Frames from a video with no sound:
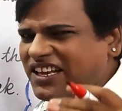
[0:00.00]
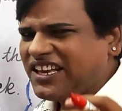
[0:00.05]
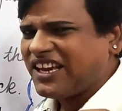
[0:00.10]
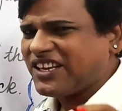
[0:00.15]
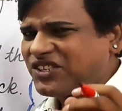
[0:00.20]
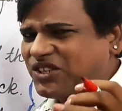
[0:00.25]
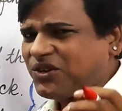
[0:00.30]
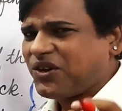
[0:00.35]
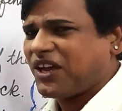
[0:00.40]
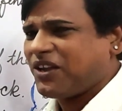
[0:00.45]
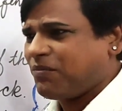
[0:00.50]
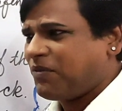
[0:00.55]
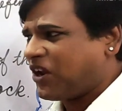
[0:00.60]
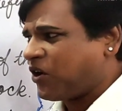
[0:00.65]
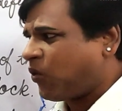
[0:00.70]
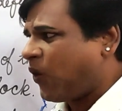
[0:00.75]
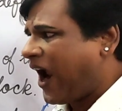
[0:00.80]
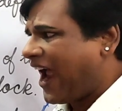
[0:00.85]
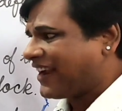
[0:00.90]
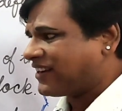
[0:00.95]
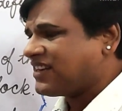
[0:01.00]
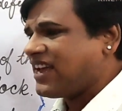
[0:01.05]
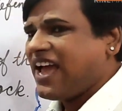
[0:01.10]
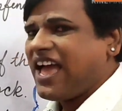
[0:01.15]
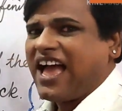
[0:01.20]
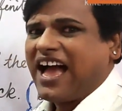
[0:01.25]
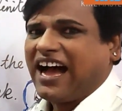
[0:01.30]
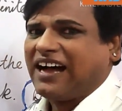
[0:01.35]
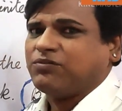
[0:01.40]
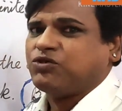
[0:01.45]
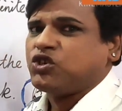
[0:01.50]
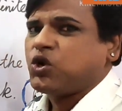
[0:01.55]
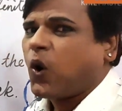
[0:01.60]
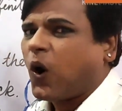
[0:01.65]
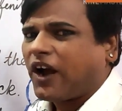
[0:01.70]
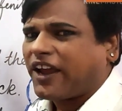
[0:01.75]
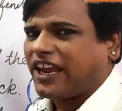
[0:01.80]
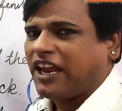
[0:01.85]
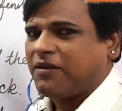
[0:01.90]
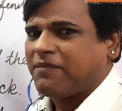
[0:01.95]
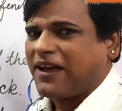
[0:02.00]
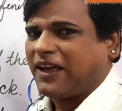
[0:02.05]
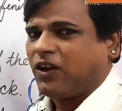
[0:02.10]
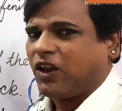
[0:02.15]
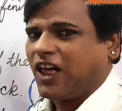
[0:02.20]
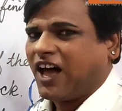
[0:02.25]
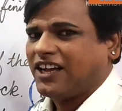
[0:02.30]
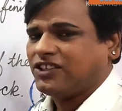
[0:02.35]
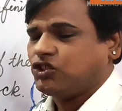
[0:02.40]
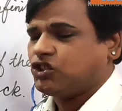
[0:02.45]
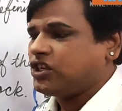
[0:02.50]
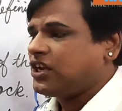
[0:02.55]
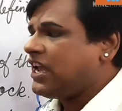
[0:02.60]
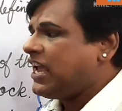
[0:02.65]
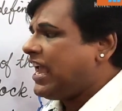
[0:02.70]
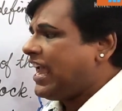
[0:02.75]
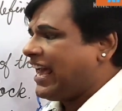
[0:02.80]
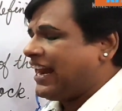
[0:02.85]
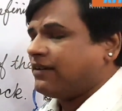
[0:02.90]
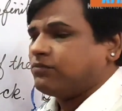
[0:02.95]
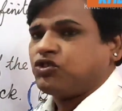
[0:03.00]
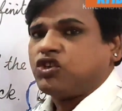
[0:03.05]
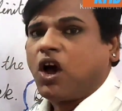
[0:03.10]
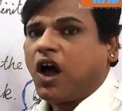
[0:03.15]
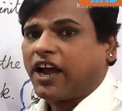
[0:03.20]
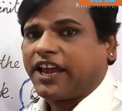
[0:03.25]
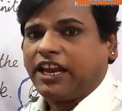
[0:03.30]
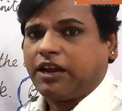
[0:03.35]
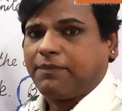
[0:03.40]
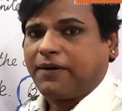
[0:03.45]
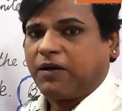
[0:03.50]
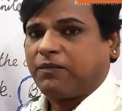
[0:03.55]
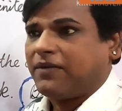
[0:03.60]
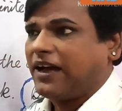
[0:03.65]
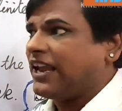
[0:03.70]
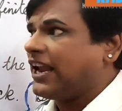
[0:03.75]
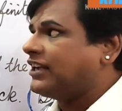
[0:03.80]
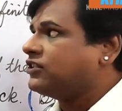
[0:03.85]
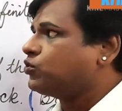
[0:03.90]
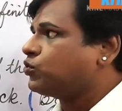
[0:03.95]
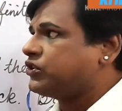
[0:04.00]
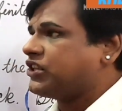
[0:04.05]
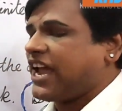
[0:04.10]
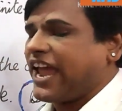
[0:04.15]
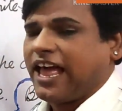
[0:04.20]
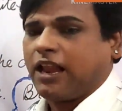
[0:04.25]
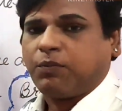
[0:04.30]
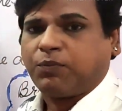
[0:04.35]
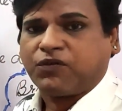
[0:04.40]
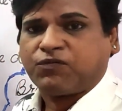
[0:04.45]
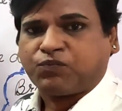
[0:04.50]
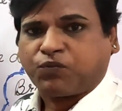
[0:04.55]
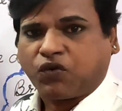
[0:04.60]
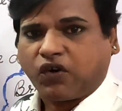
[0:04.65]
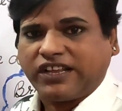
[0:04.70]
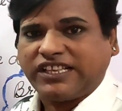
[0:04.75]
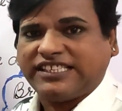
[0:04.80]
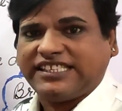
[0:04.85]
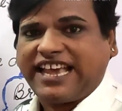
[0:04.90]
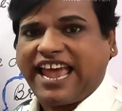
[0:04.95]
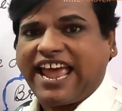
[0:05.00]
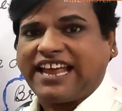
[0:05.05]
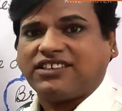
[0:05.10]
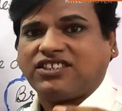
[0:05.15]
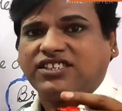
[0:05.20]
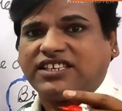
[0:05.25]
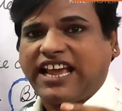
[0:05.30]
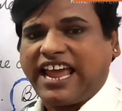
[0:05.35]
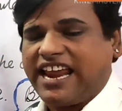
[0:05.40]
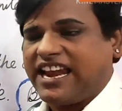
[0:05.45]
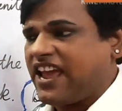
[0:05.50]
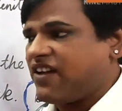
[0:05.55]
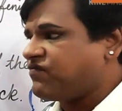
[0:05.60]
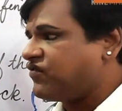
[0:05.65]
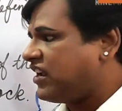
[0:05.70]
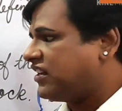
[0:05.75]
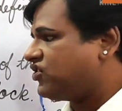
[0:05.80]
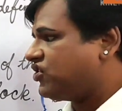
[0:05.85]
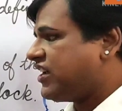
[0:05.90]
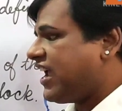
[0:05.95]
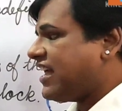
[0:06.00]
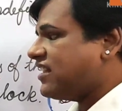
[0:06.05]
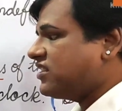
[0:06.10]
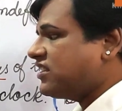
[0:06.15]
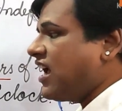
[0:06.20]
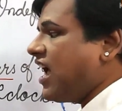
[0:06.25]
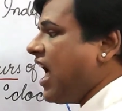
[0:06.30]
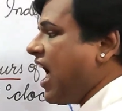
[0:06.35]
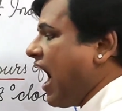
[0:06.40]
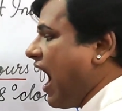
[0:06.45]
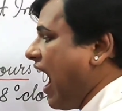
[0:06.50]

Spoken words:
Yes, you had me correct. I'm talking about lunch, and I'm talking about my lunch with the help of present indefinite tense.